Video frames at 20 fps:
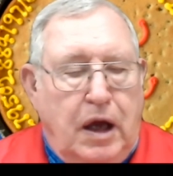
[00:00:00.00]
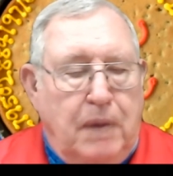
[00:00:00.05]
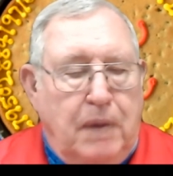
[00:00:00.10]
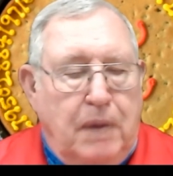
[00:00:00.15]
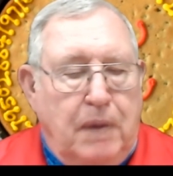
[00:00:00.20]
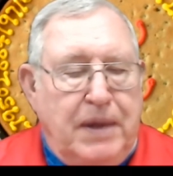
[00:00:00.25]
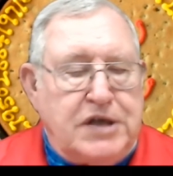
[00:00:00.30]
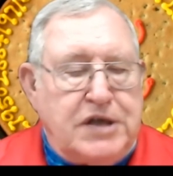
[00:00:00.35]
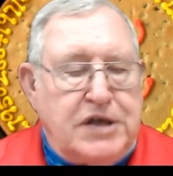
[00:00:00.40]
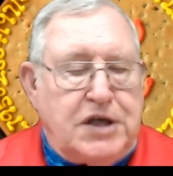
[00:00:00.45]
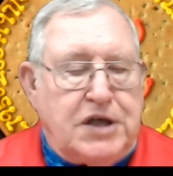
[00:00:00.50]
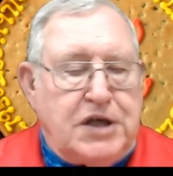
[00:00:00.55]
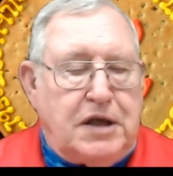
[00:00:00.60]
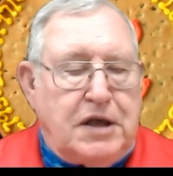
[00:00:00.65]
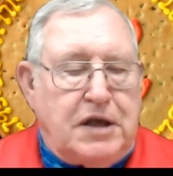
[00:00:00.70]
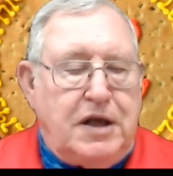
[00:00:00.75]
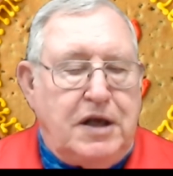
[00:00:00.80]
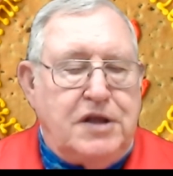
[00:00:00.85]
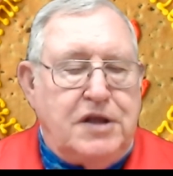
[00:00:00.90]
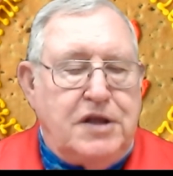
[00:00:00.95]

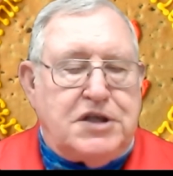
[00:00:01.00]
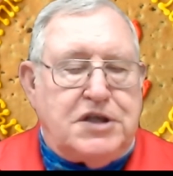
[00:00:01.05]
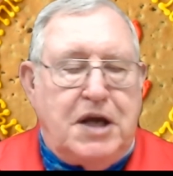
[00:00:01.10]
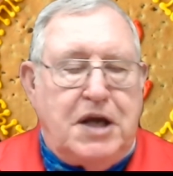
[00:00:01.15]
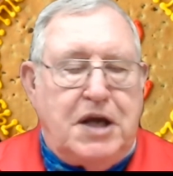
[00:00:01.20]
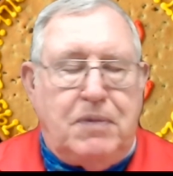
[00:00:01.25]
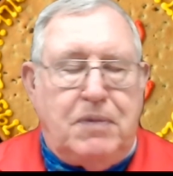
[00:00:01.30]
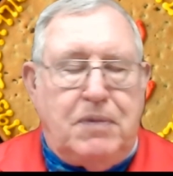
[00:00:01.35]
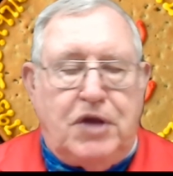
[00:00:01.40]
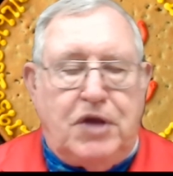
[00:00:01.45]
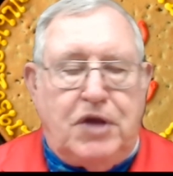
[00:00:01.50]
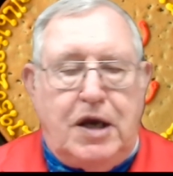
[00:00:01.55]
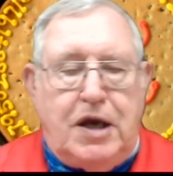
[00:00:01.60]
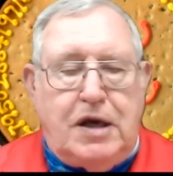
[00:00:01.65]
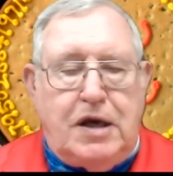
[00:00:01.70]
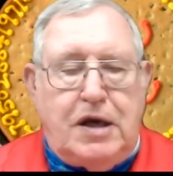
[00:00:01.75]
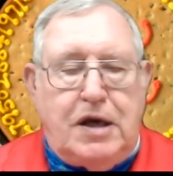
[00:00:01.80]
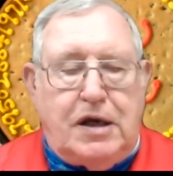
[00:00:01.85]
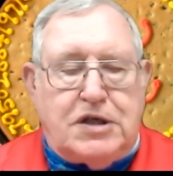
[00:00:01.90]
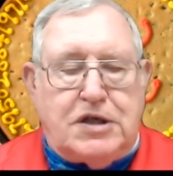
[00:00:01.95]
basically the same
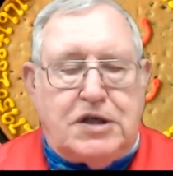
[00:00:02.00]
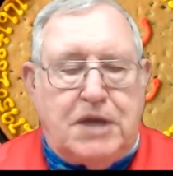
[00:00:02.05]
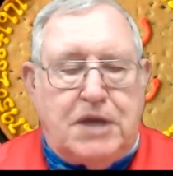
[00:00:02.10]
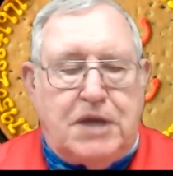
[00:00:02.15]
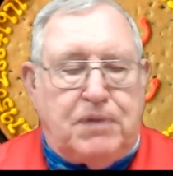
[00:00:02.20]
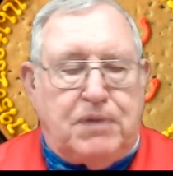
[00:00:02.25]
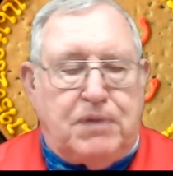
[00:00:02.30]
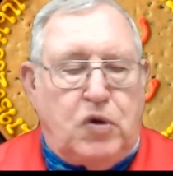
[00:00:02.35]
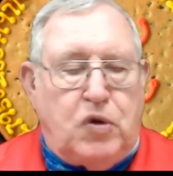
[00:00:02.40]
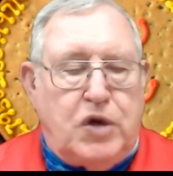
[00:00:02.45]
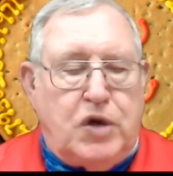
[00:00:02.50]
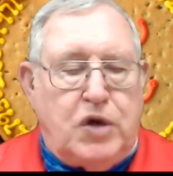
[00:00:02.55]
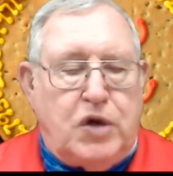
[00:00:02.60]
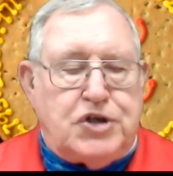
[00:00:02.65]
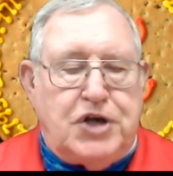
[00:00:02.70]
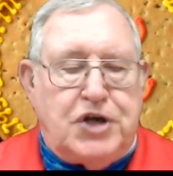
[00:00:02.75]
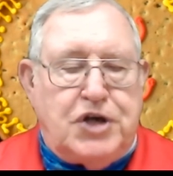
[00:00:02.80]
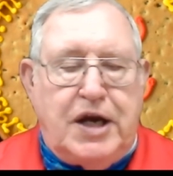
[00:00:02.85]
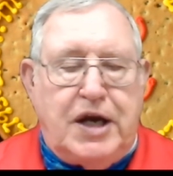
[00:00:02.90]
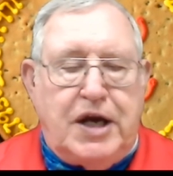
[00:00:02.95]
thing, except the
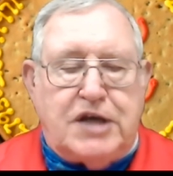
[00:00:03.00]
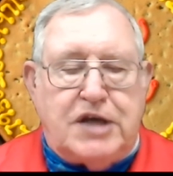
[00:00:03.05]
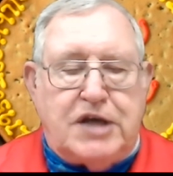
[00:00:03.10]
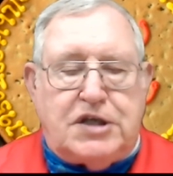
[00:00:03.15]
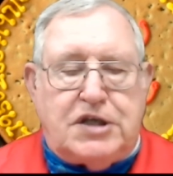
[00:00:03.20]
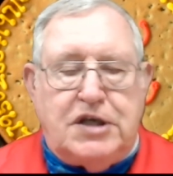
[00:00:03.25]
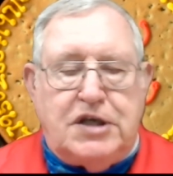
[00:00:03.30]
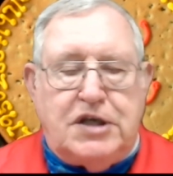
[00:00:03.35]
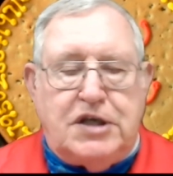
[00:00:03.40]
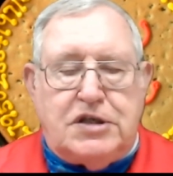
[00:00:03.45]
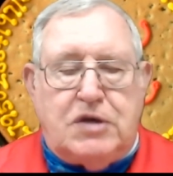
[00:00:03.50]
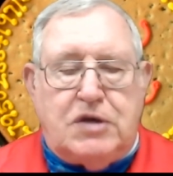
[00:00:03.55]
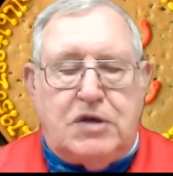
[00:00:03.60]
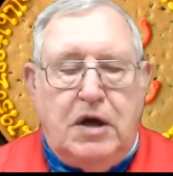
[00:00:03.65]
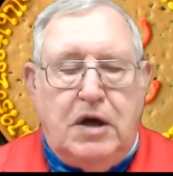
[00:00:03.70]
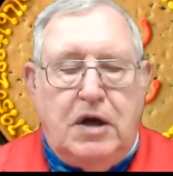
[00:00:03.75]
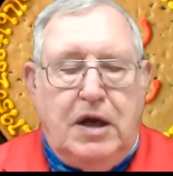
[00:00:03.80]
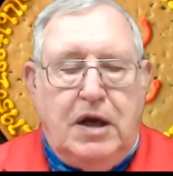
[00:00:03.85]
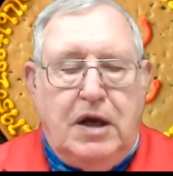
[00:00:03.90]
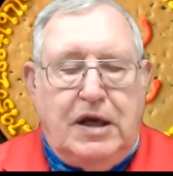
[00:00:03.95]
question asked is
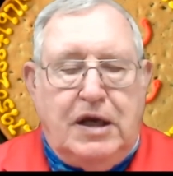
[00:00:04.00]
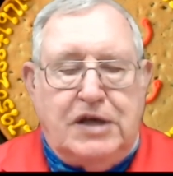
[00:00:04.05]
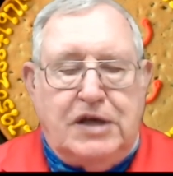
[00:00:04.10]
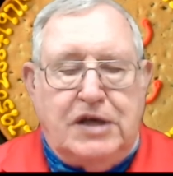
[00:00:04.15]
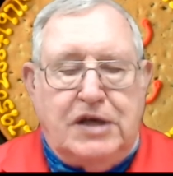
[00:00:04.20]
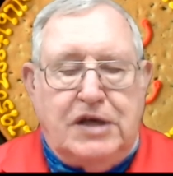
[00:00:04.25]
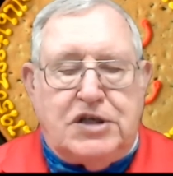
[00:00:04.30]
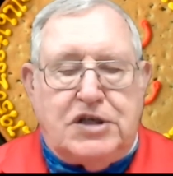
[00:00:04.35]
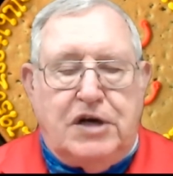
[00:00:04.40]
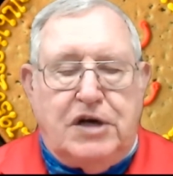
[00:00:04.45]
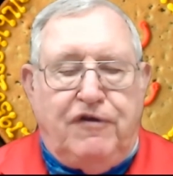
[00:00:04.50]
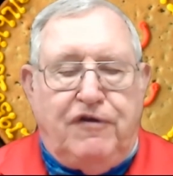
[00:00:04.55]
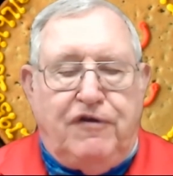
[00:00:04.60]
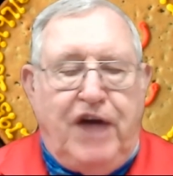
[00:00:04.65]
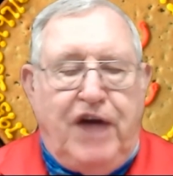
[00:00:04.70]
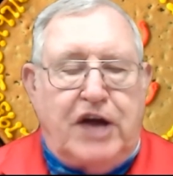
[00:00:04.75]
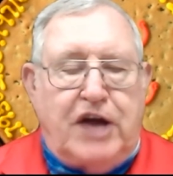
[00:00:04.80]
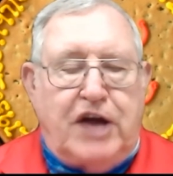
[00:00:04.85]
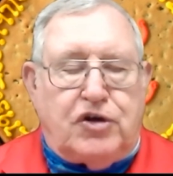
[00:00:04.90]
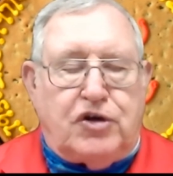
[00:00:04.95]
it a
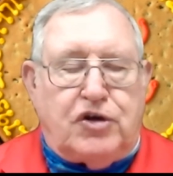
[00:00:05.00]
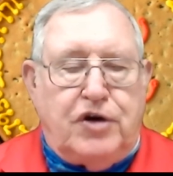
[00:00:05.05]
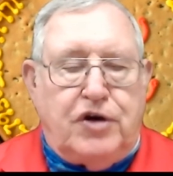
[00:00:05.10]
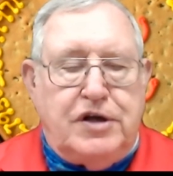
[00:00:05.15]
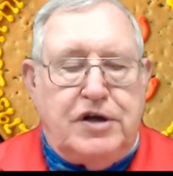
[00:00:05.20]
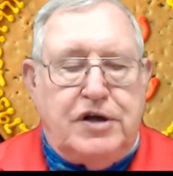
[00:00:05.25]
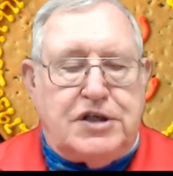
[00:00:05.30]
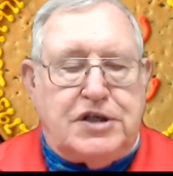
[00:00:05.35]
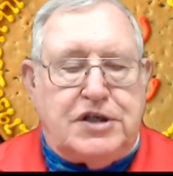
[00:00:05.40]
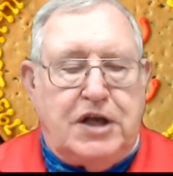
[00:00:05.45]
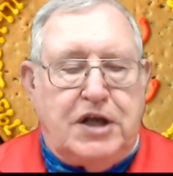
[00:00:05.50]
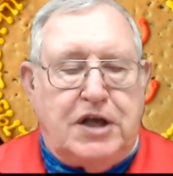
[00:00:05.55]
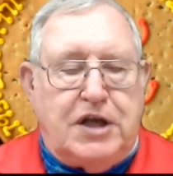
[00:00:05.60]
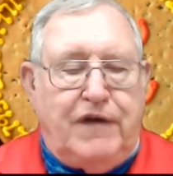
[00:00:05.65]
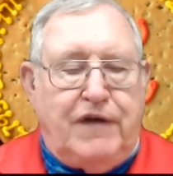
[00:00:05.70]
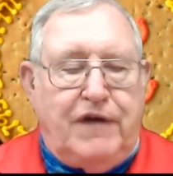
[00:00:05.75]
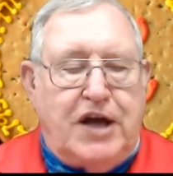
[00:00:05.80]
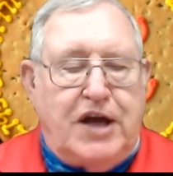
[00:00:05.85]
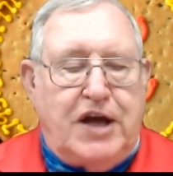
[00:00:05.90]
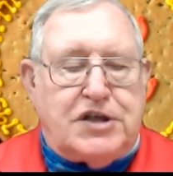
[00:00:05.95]
factor instead
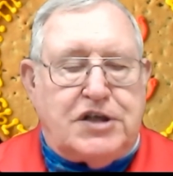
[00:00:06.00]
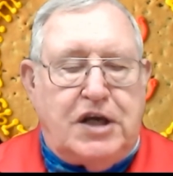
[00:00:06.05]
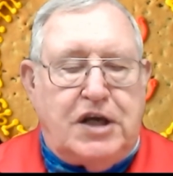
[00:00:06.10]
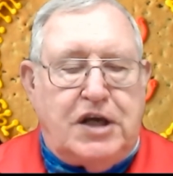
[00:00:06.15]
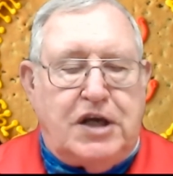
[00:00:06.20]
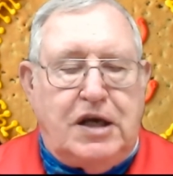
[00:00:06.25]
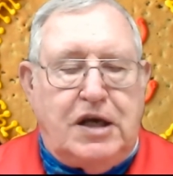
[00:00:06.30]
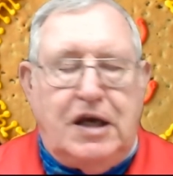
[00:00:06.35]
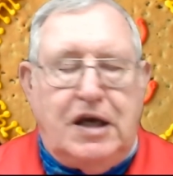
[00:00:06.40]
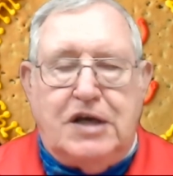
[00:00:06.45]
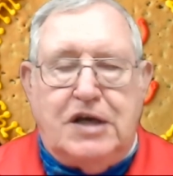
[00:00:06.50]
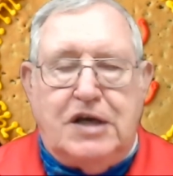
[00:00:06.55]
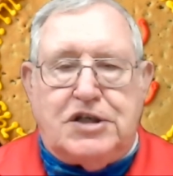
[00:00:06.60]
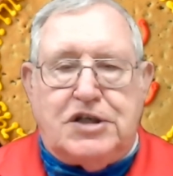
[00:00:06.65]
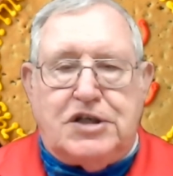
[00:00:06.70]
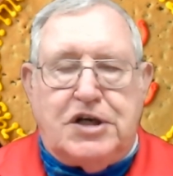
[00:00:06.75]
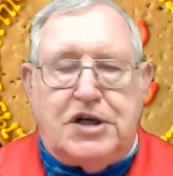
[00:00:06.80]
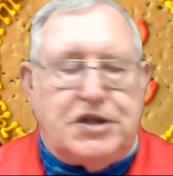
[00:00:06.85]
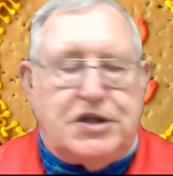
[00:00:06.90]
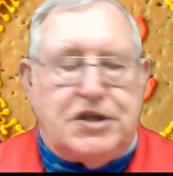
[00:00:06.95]
of asking, is
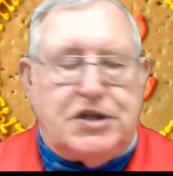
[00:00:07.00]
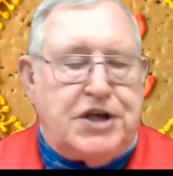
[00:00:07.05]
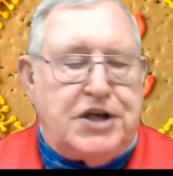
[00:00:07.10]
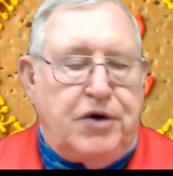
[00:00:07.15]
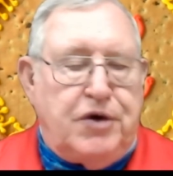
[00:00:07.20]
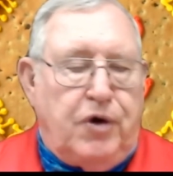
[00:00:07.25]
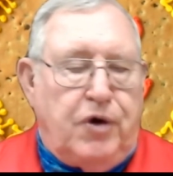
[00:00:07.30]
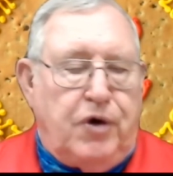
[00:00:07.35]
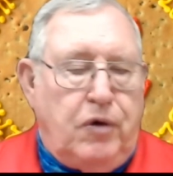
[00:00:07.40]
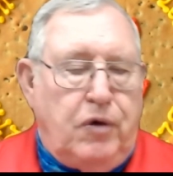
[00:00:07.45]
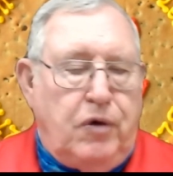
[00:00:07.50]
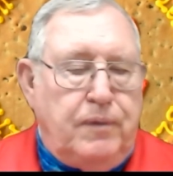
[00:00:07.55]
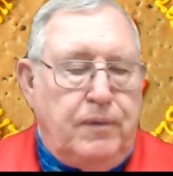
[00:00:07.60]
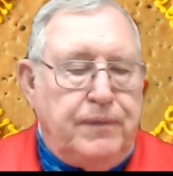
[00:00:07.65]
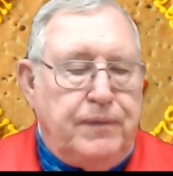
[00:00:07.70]
it a 0?